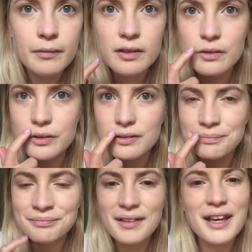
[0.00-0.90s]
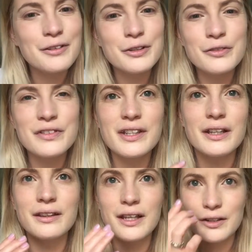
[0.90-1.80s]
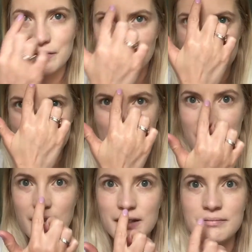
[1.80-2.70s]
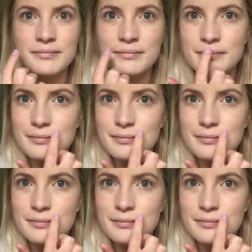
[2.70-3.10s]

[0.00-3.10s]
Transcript: So I don't know if a second layer needs to be done